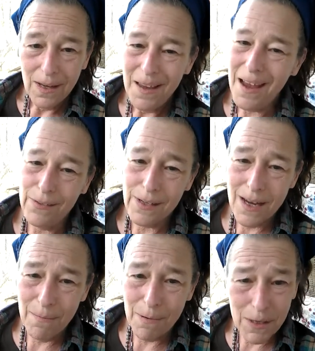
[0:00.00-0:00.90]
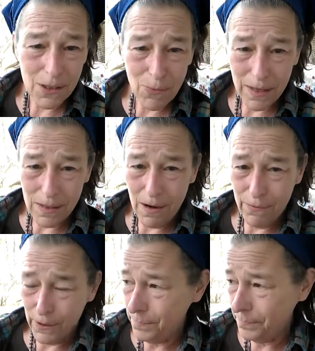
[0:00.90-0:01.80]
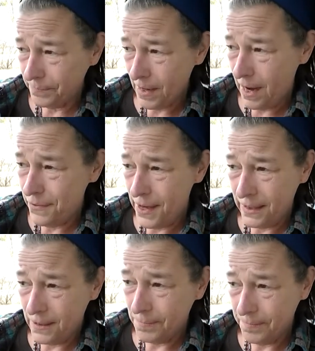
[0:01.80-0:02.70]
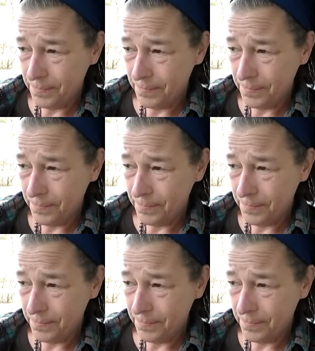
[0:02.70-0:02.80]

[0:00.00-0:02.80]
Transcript: Hey, the time to be sweet's over, I think.